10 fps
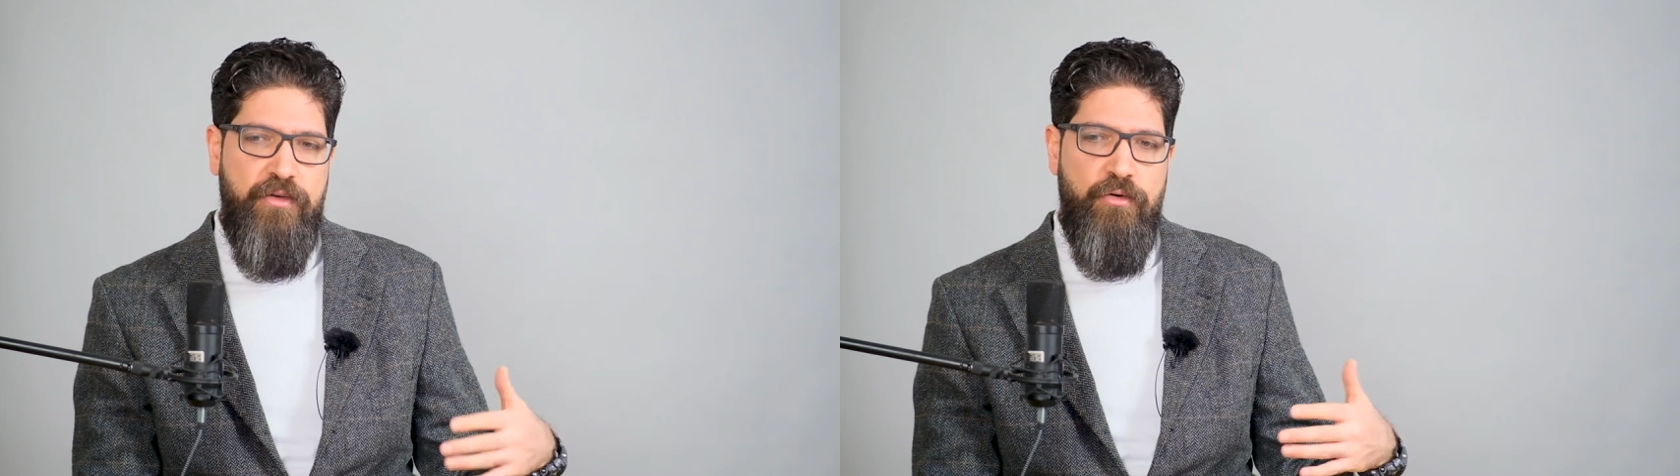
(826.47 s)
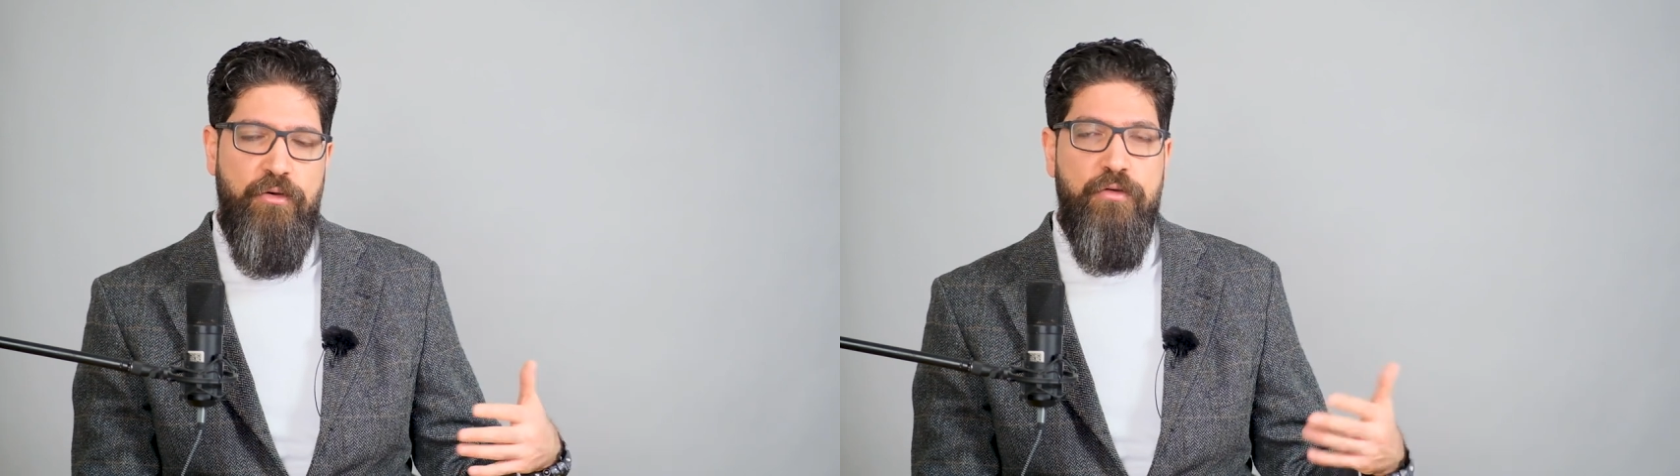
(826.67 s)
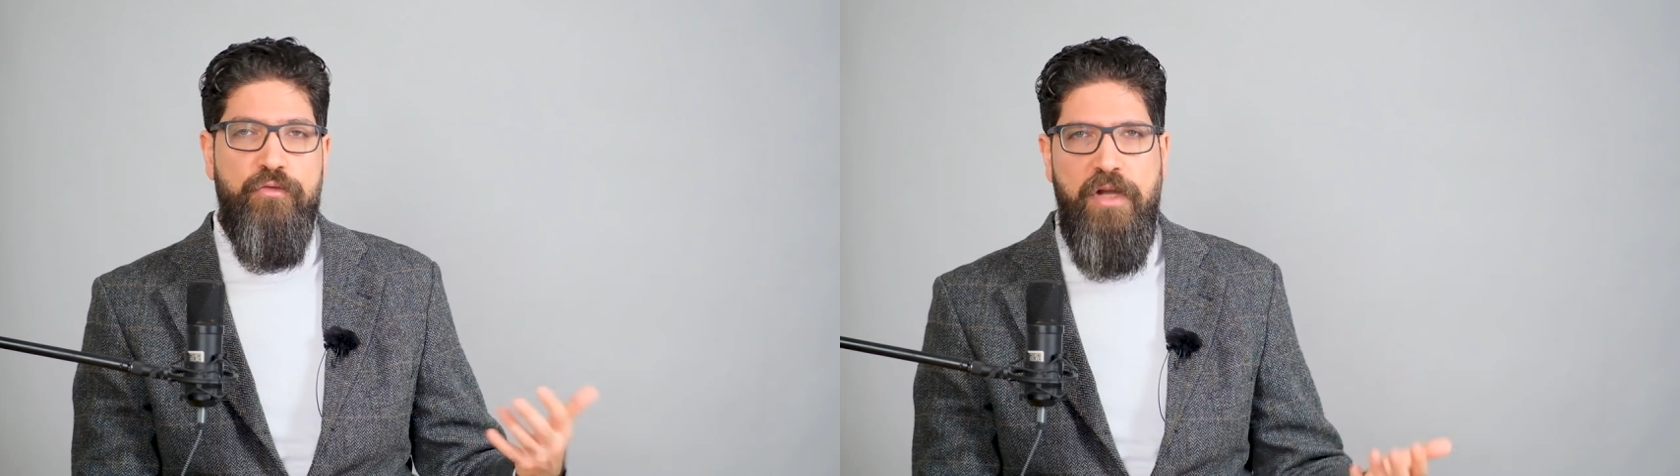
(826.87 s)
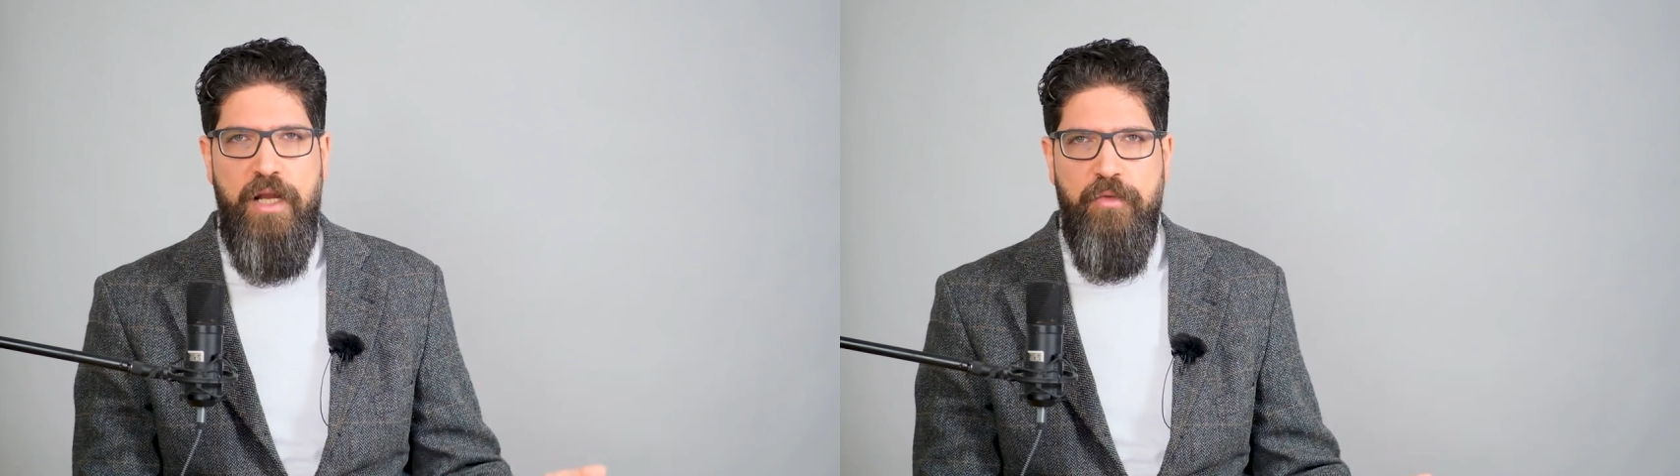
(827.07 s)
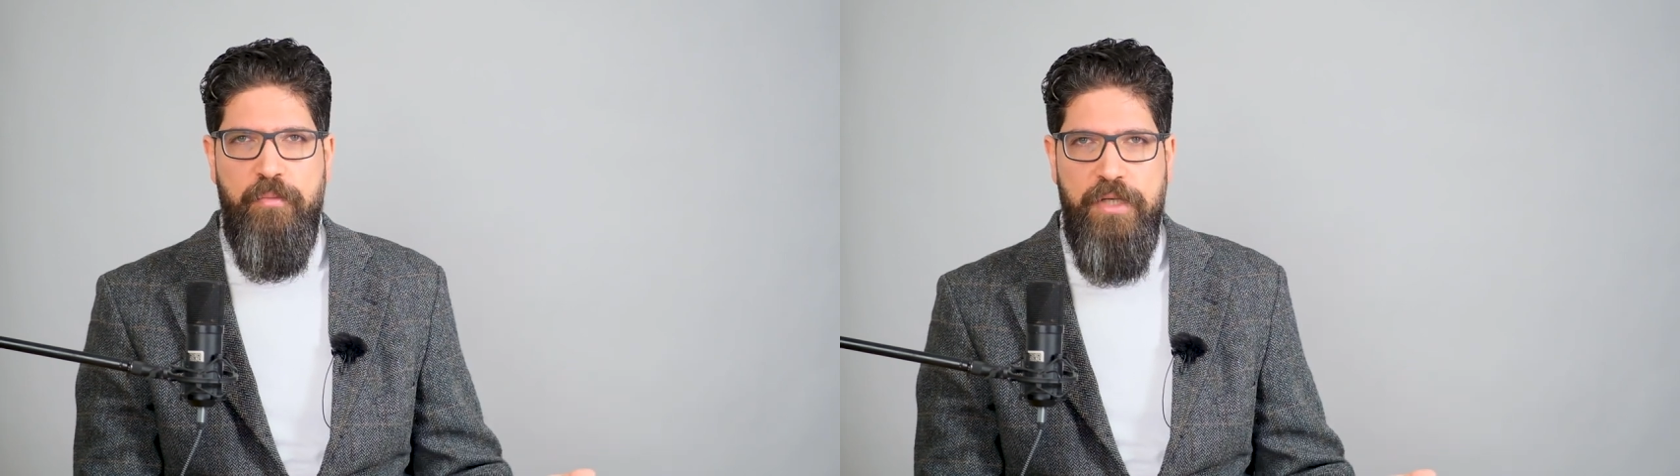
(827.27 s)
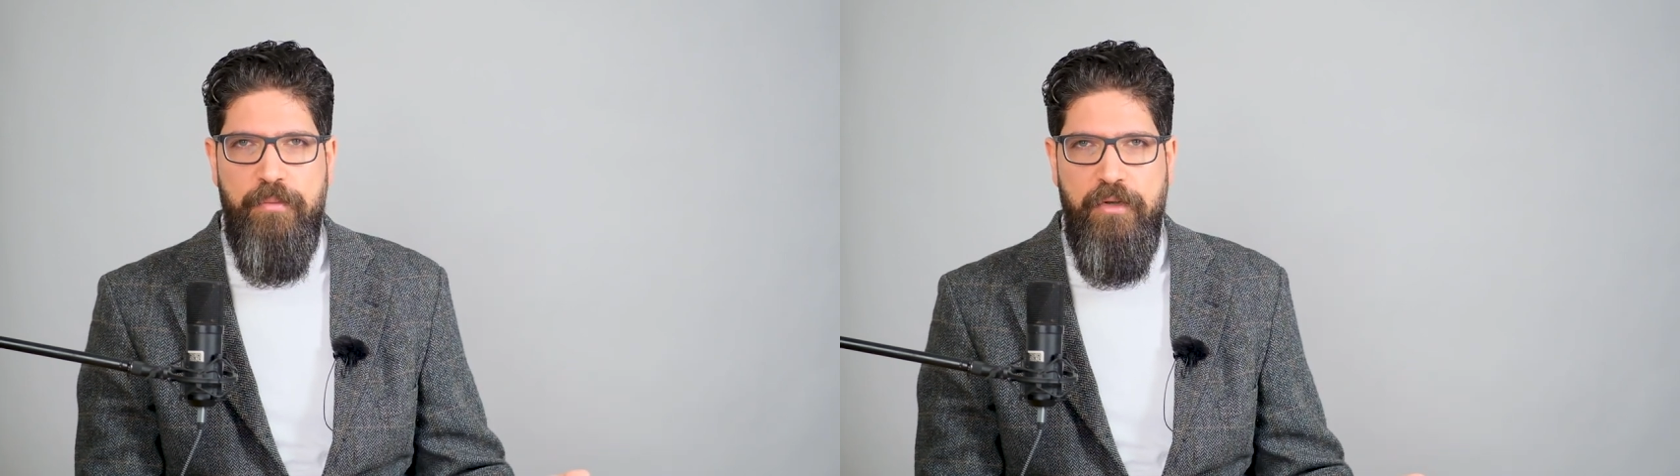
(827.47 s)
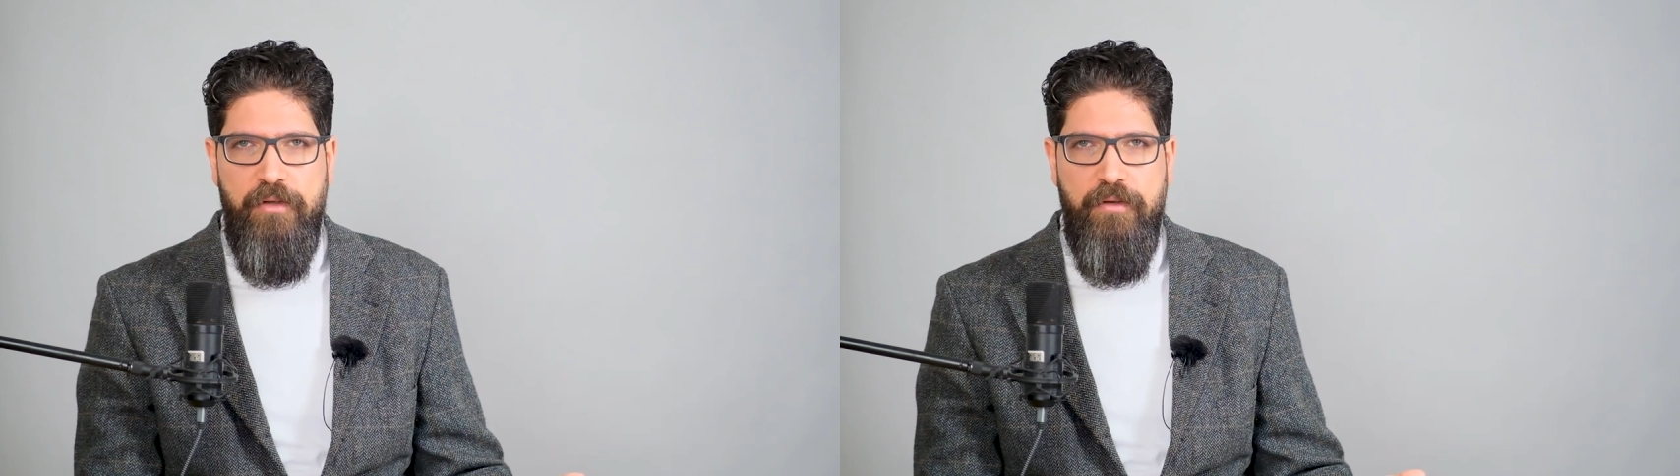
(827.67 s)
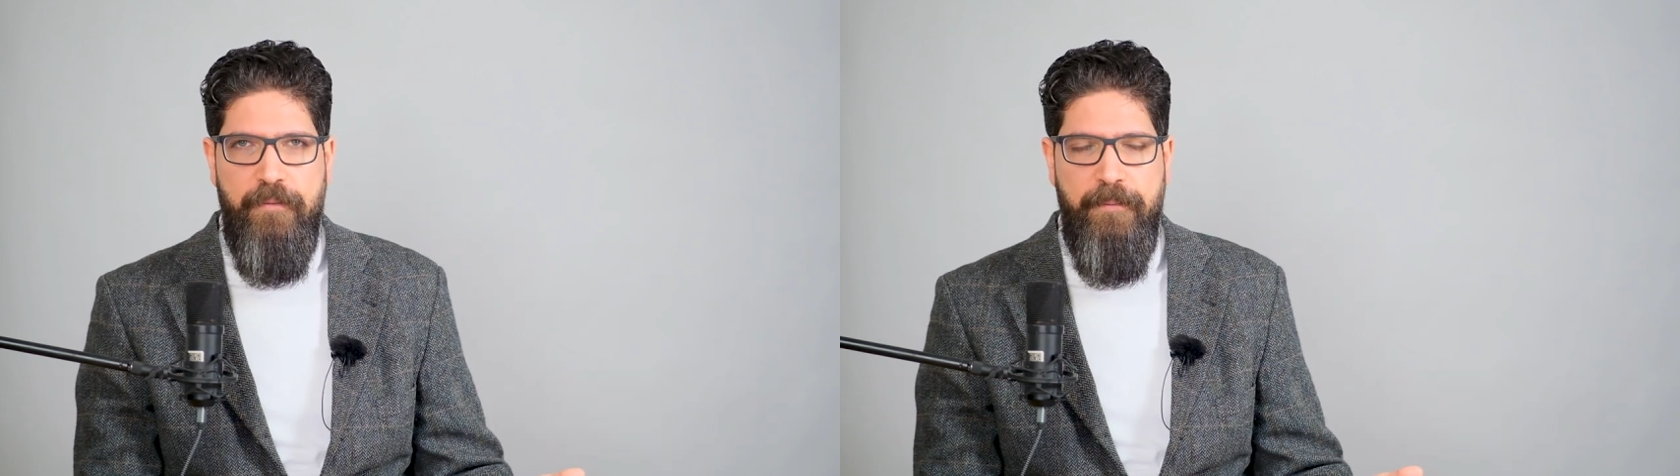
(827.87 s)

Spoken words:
in order to help the people.